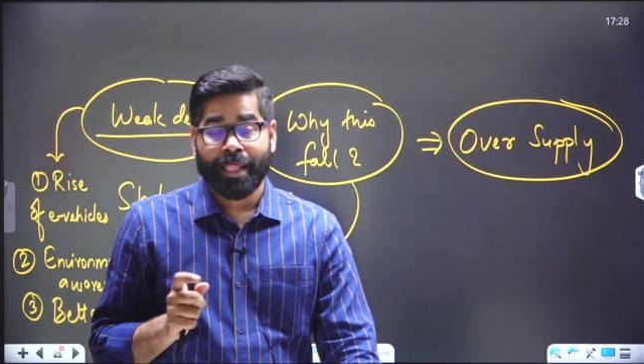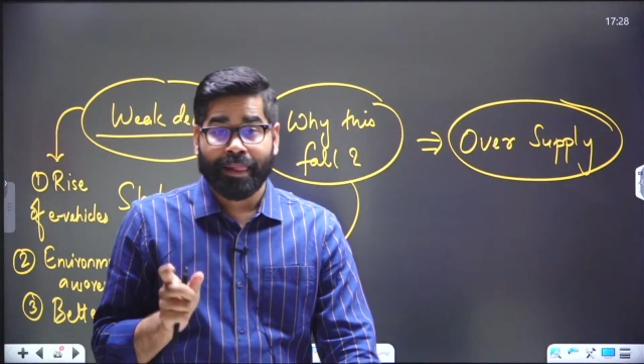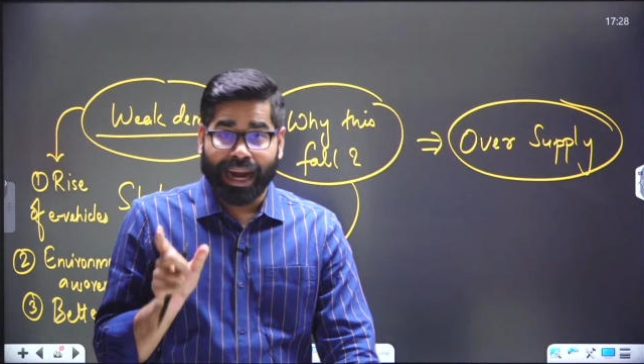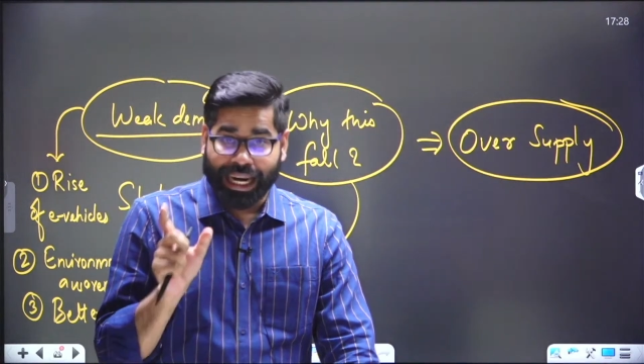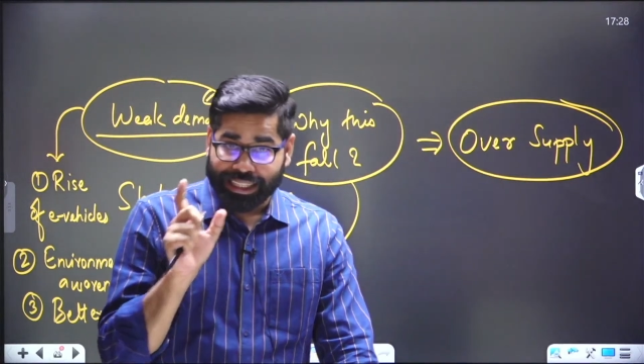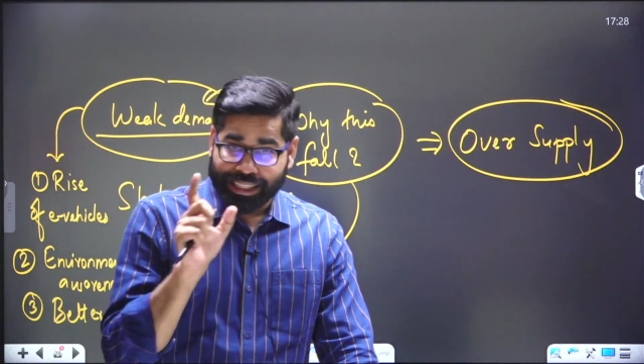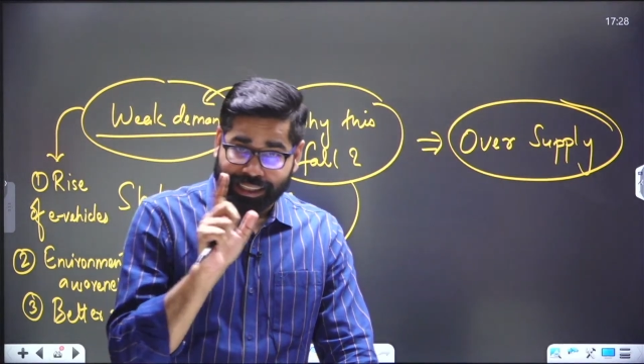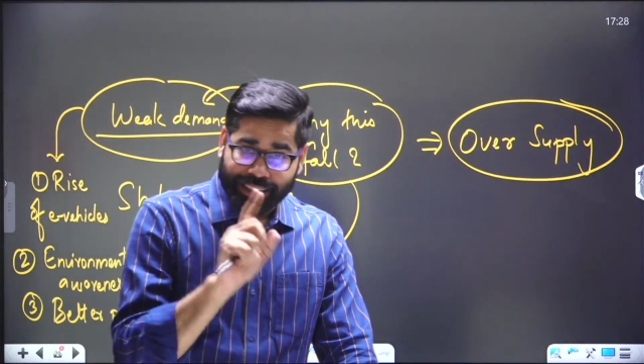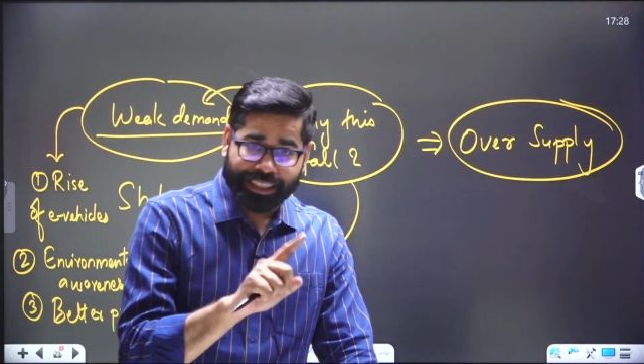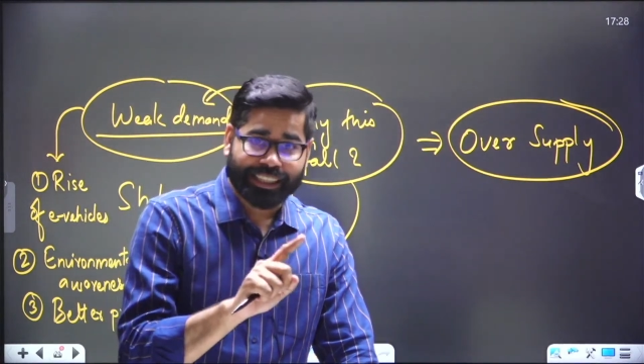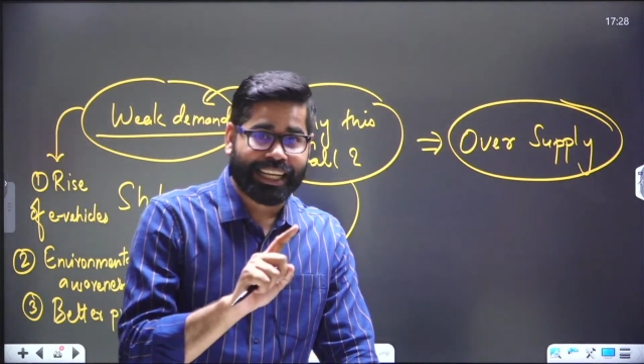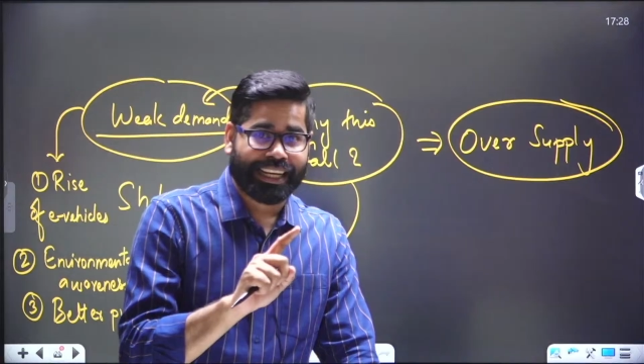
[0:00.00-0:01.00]
And
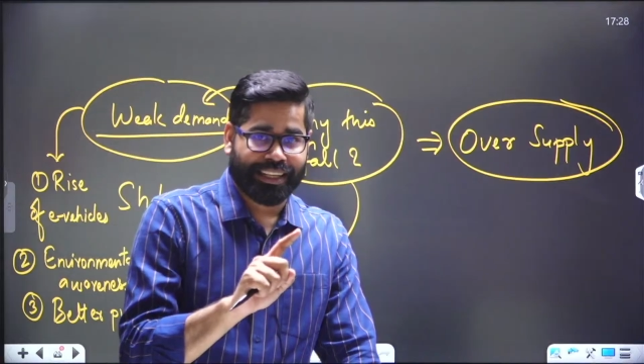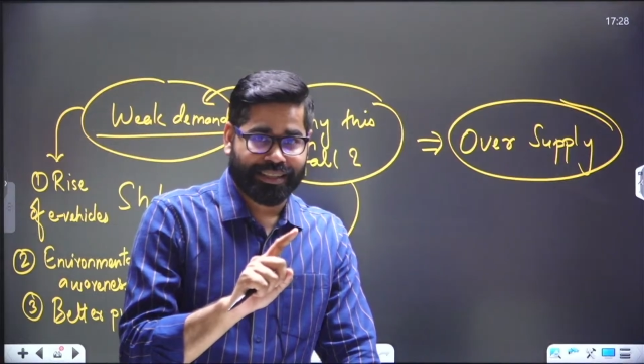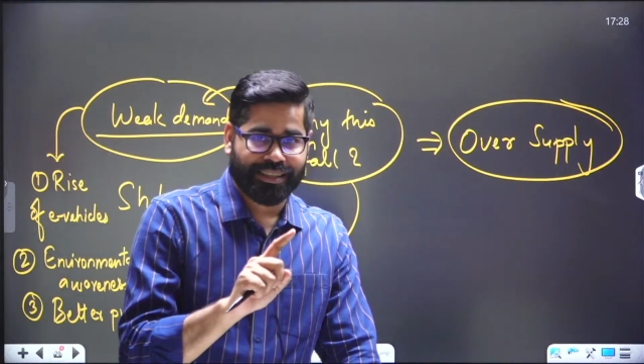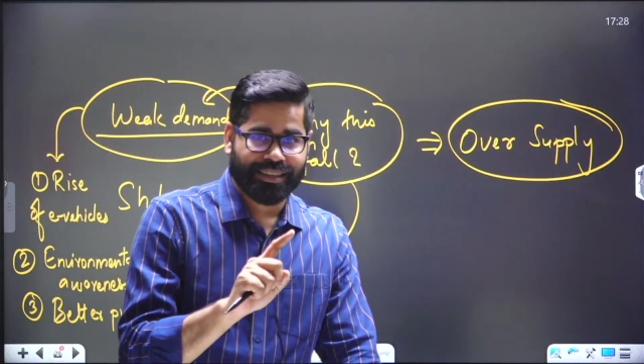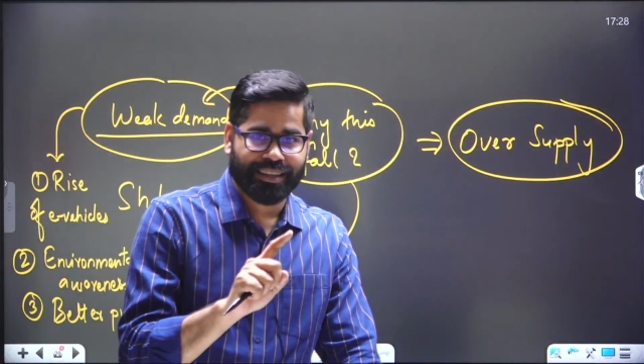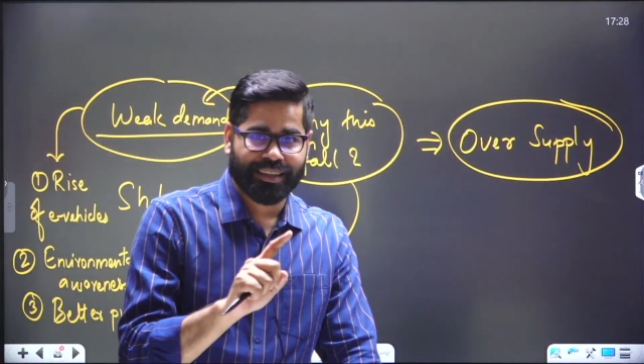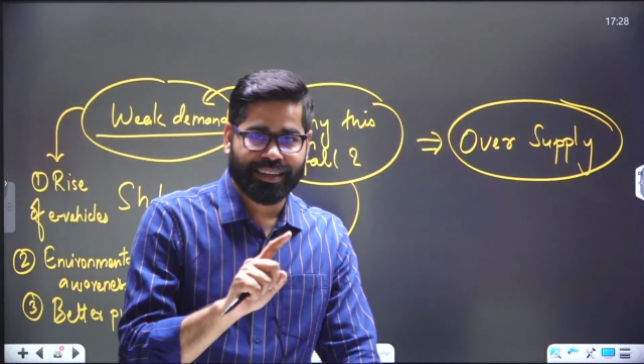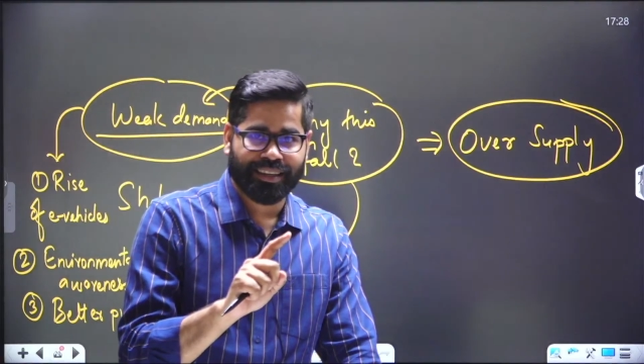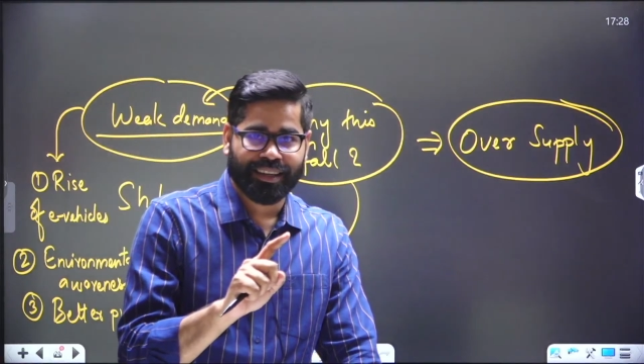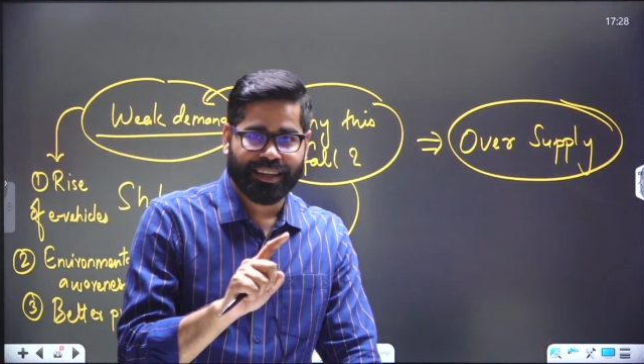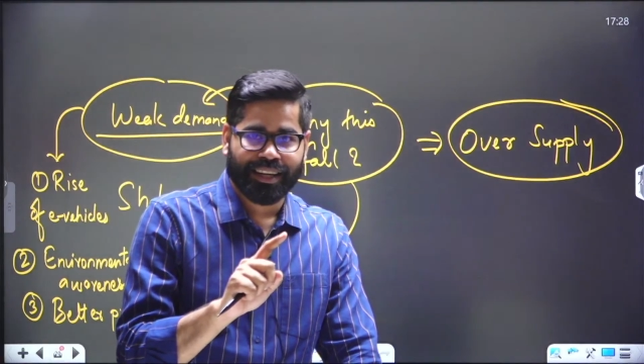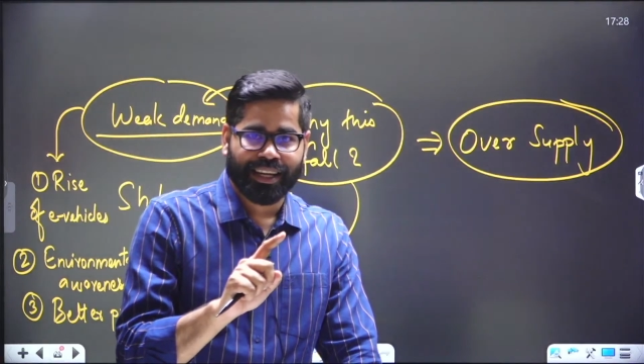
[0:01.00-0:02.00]
third thing is
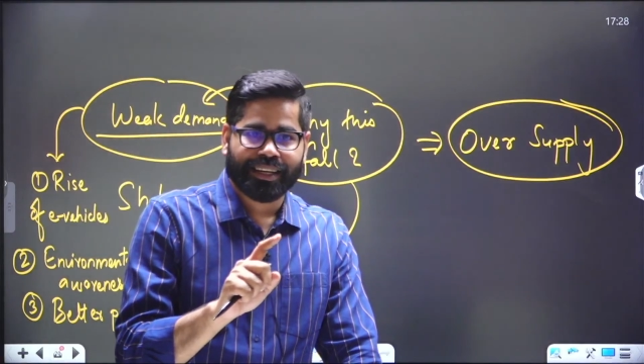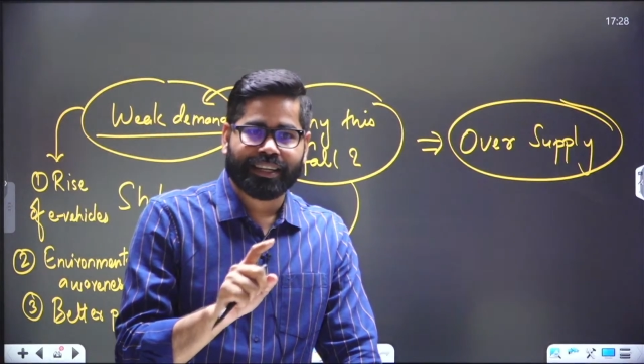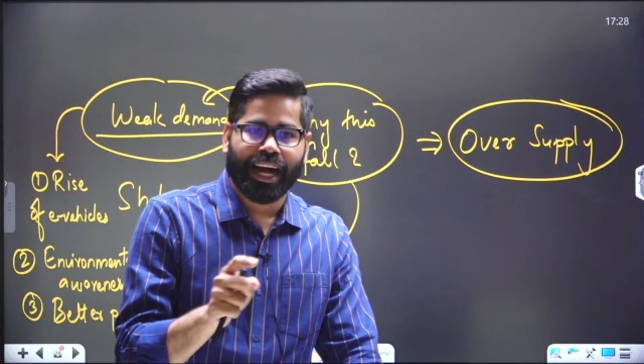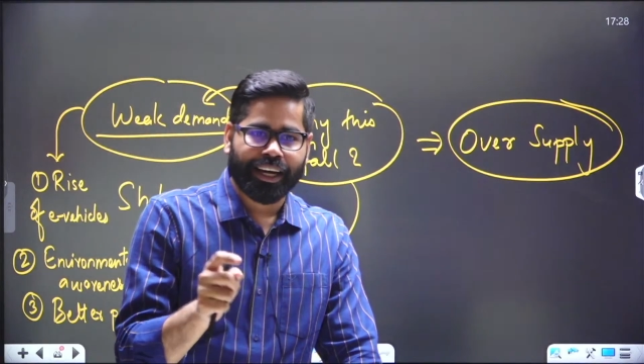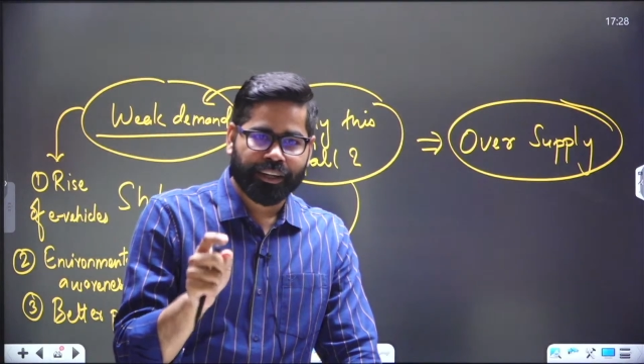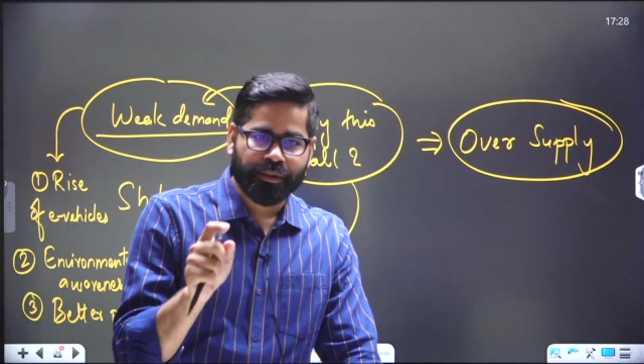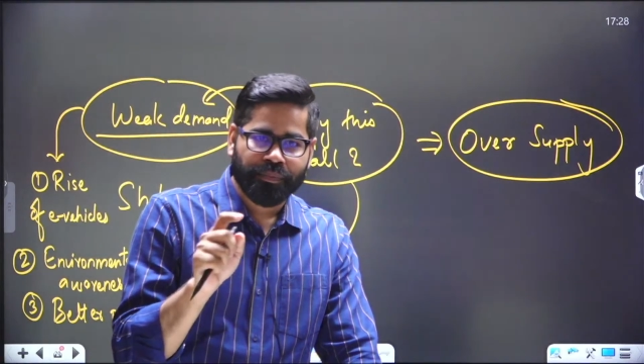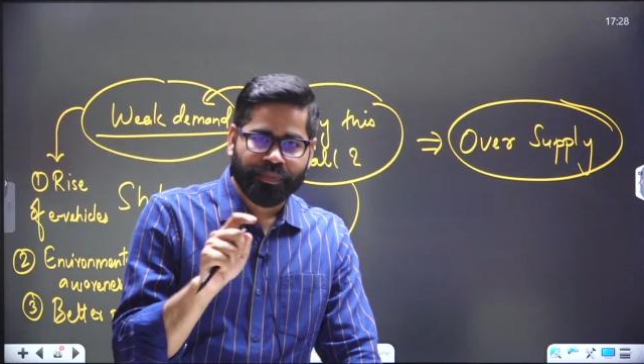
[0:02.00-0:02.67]
that